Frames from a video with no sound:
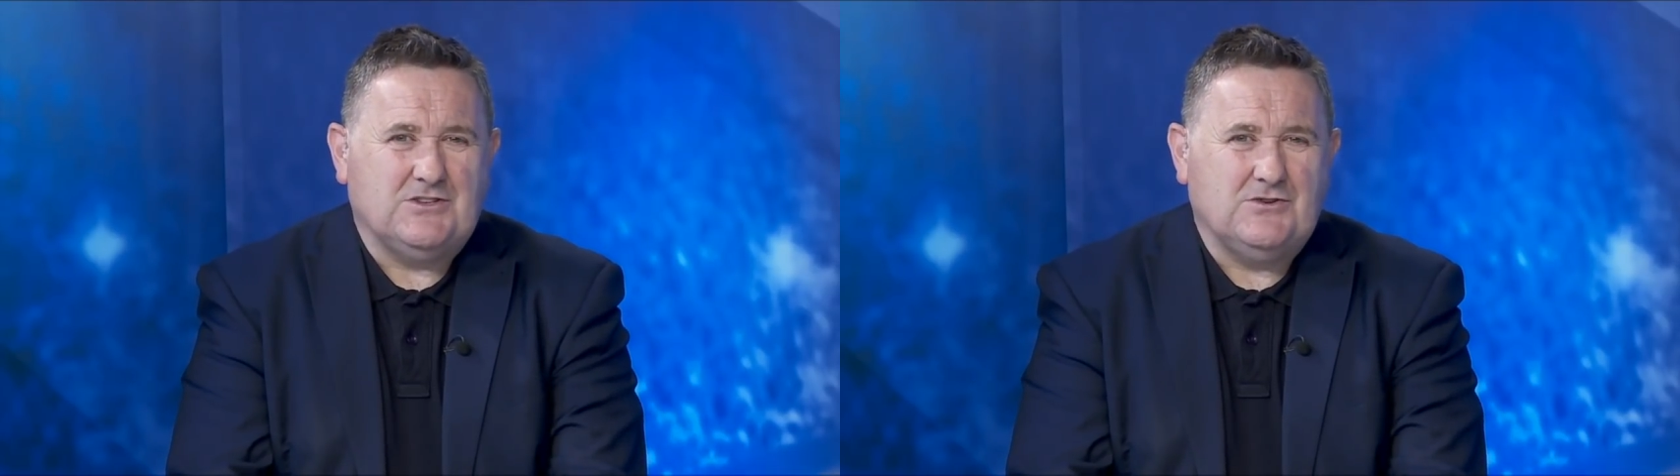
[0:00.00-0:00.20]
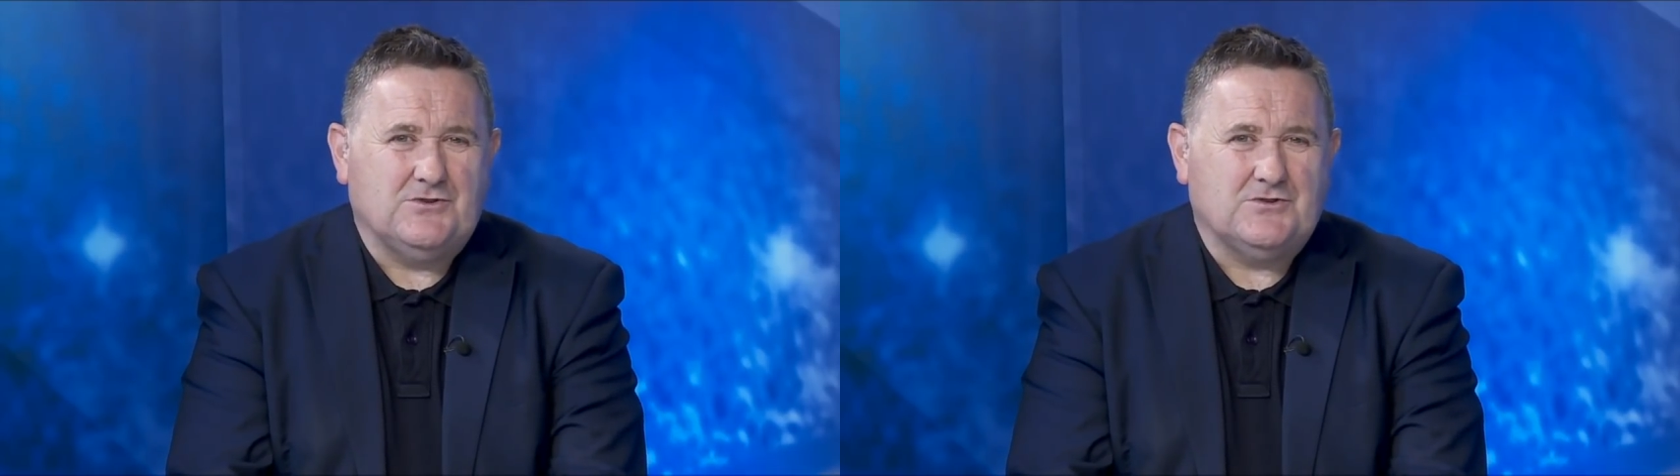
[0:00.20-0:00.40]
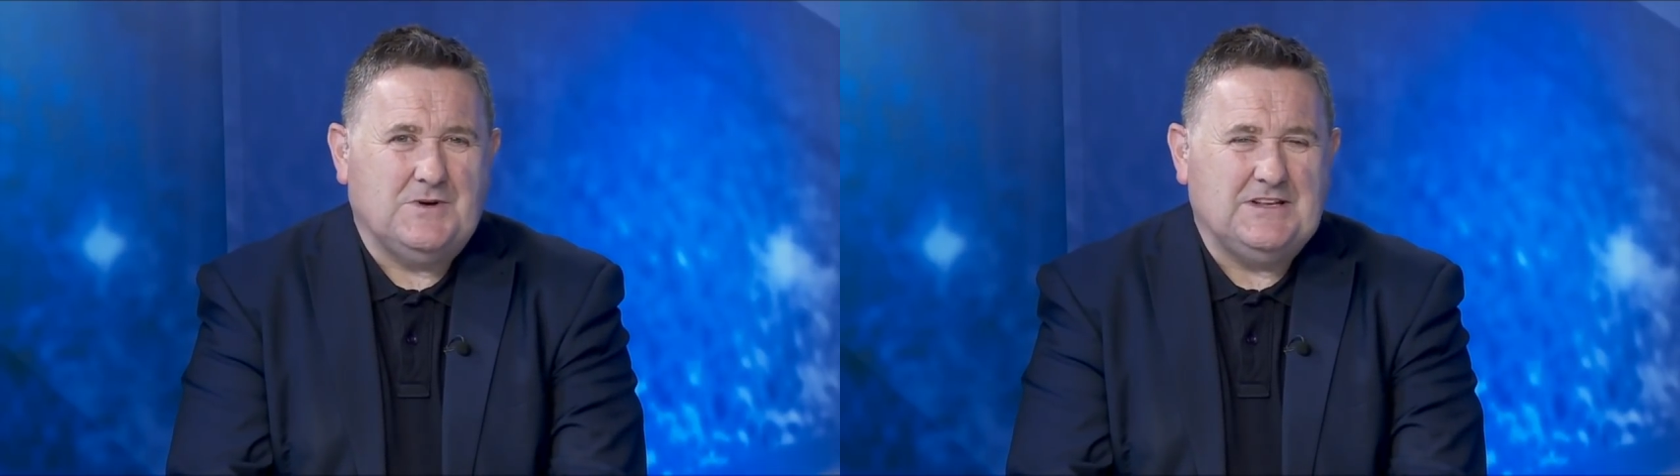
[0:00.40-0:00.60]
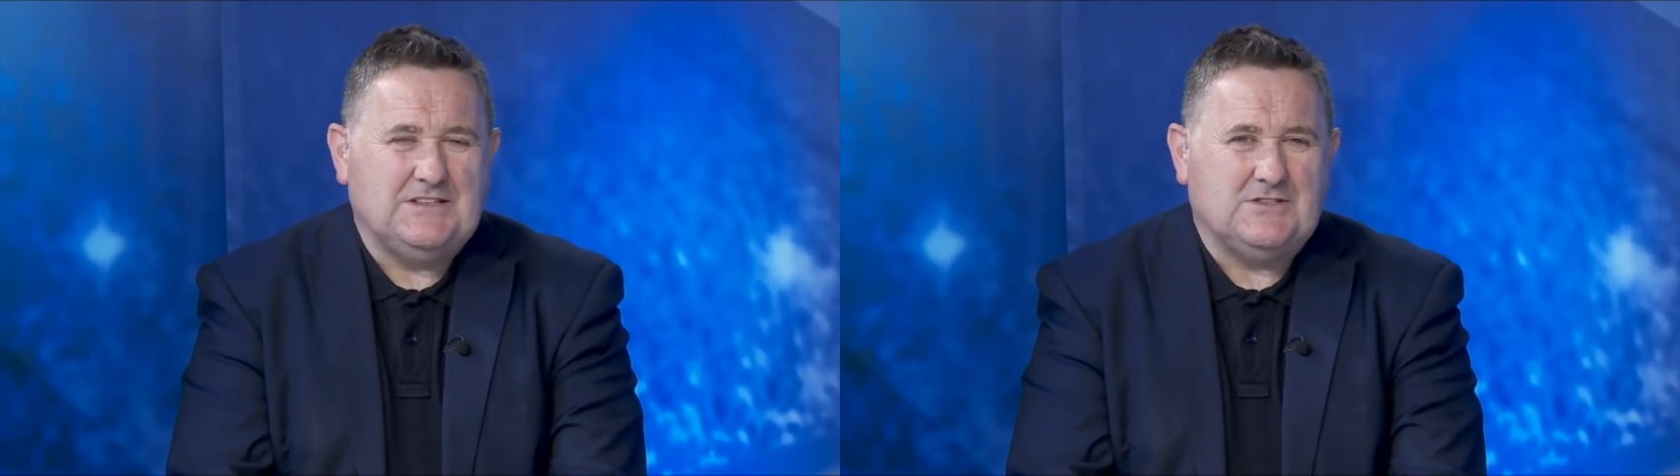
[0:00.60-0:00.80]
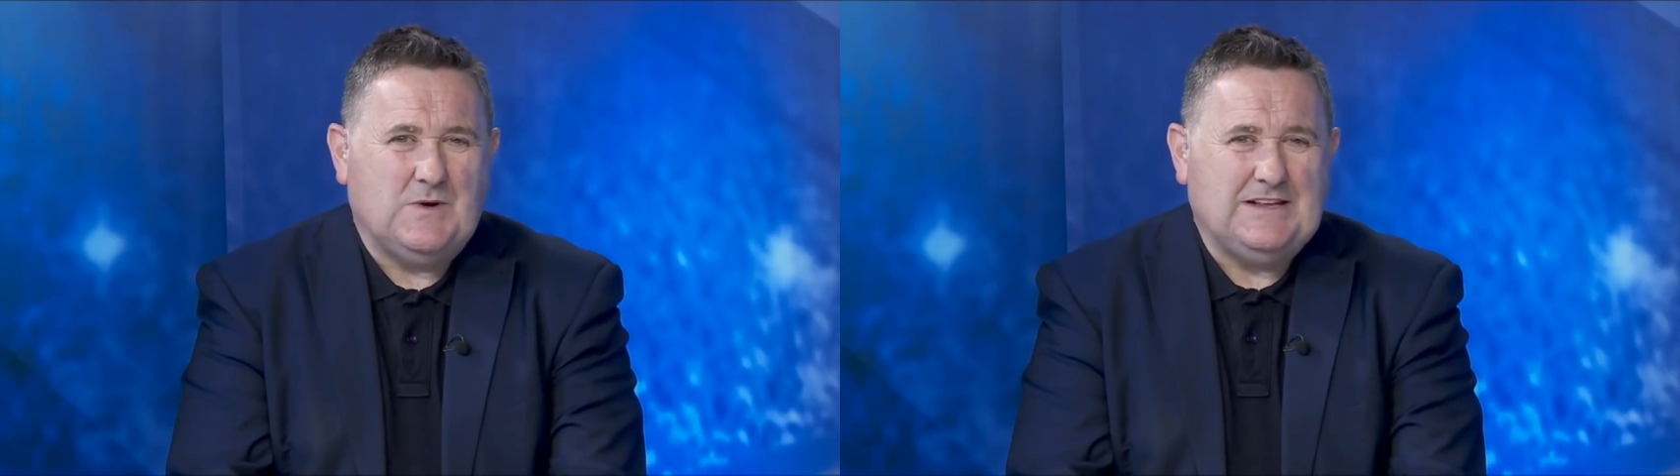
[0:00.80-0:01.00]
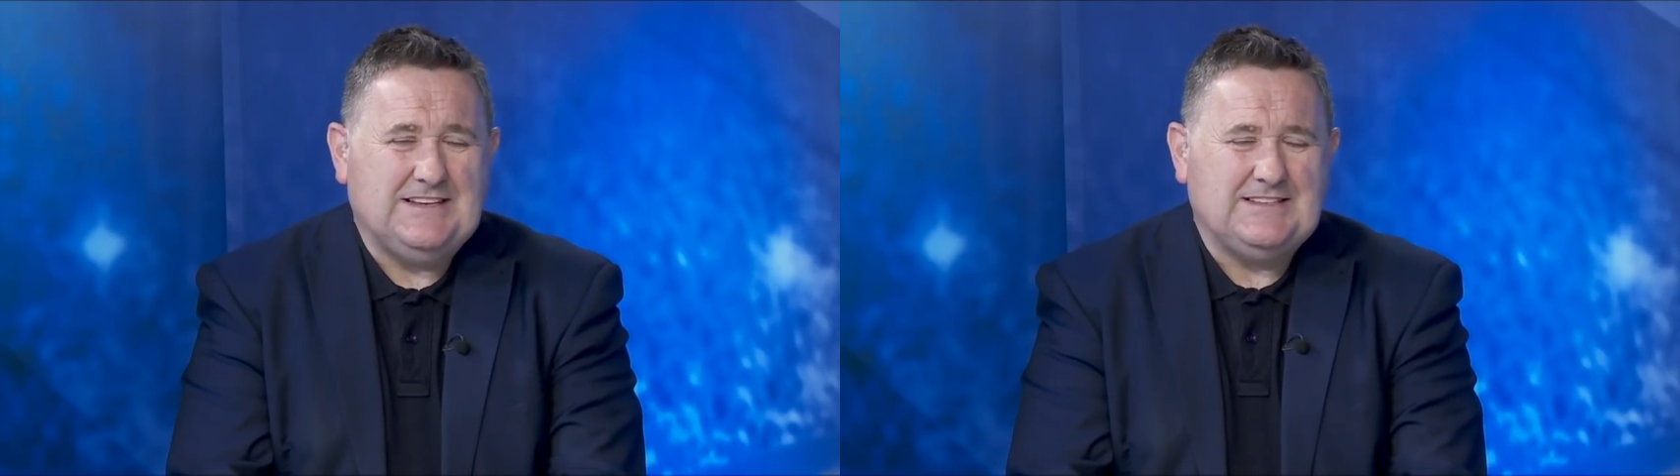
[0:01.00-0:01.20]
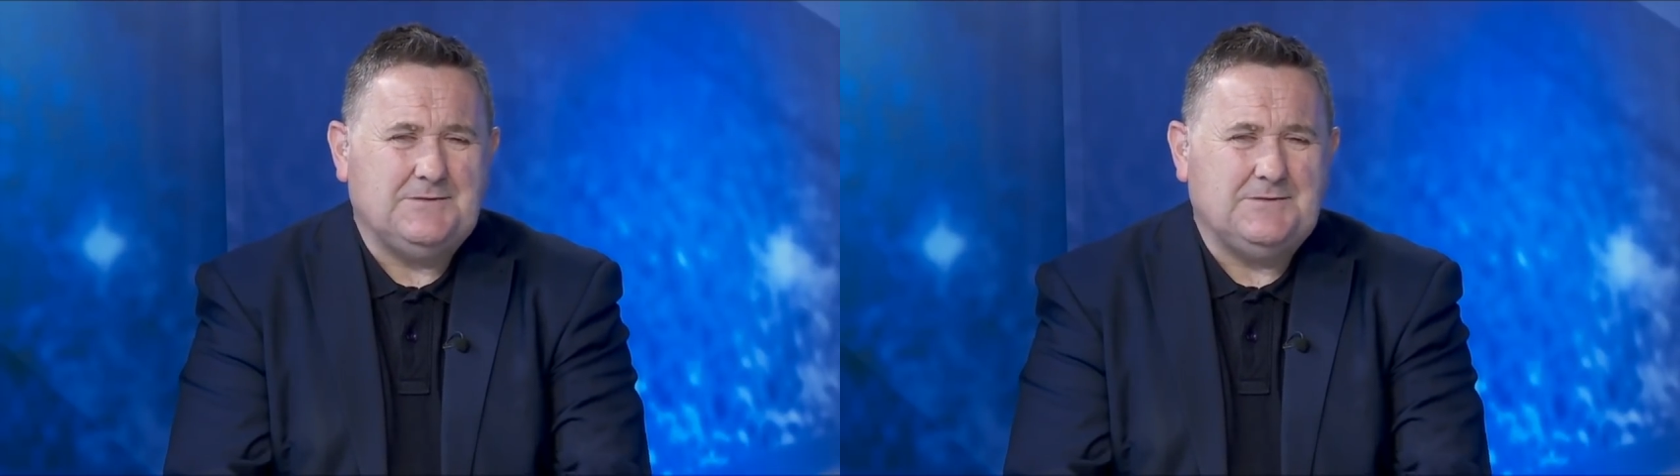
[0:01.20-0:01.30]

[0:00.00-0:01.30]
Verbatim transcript: to Euro 2020.